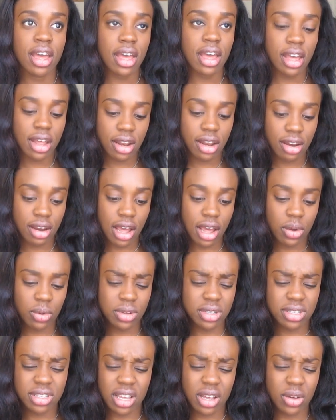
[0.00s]
And I
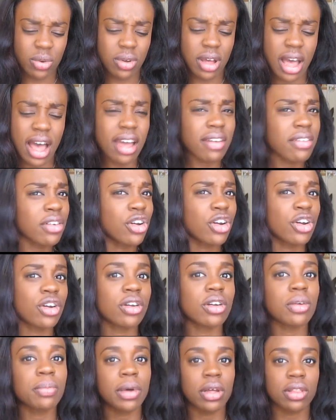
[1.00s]
was like, I've
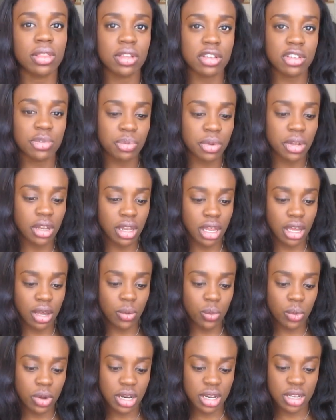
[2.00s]
heard about this, but
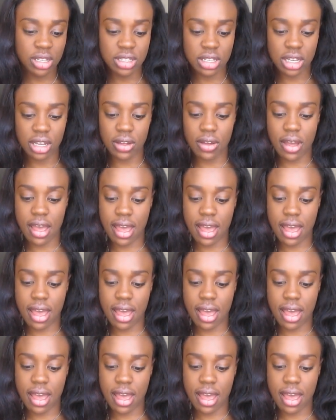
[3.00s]
like, what is it?